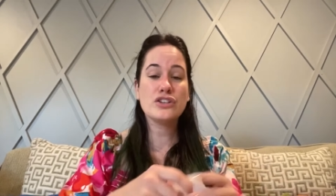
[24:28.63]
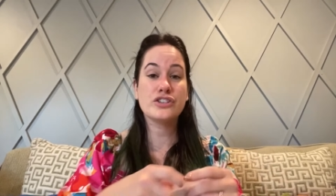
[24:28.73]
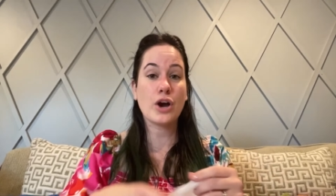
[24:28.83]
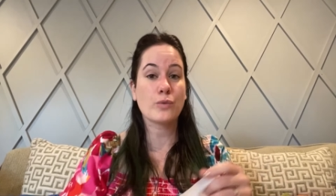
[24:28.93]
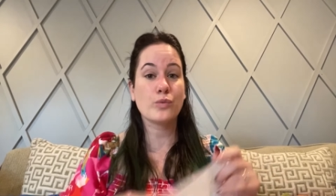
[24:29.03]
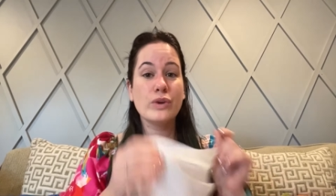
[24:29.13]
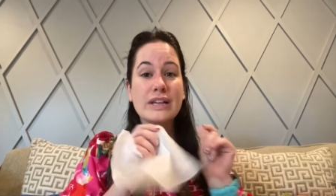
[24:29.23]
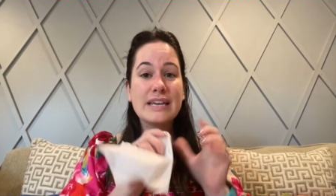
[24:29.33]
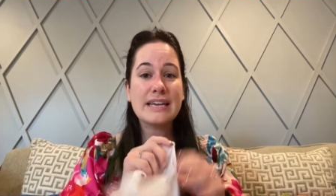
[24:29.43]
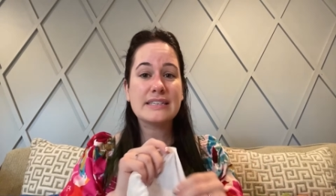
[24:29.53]
So
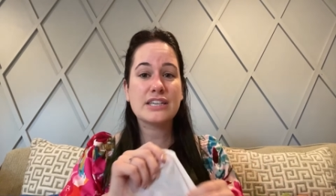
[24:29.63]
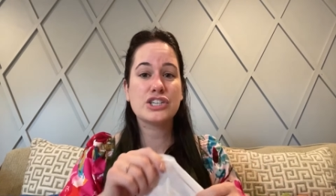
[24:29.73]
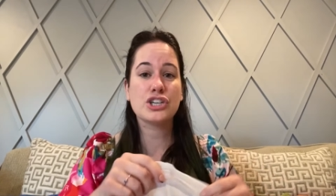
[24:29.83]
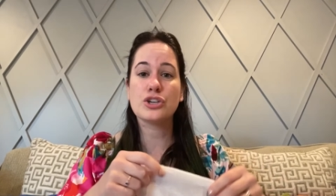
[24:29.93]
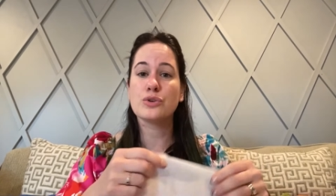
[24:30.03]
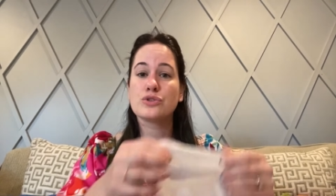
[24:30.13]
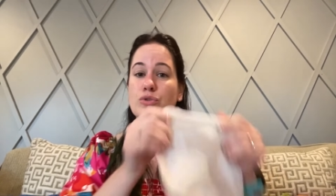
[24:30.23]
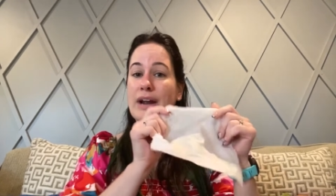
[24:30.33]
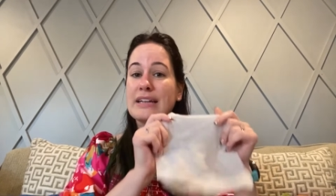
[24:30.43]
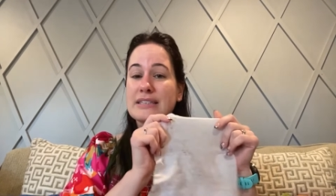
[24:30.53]
really easy to use,
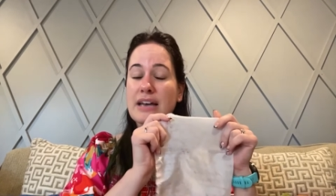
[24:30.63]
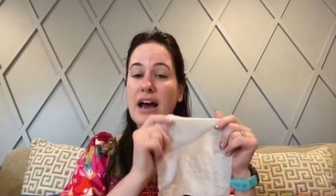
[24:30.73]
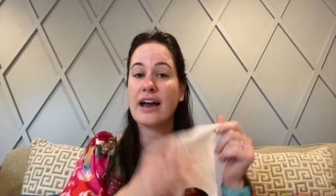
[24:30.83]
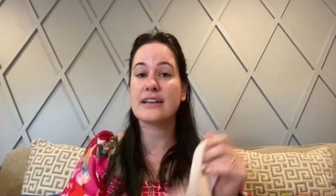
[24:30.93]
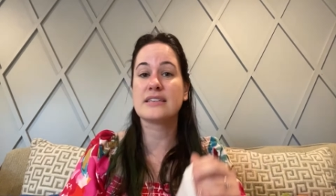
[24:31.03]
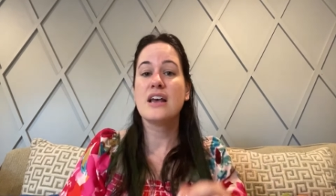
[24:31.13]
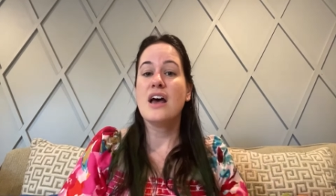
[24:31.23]
great size.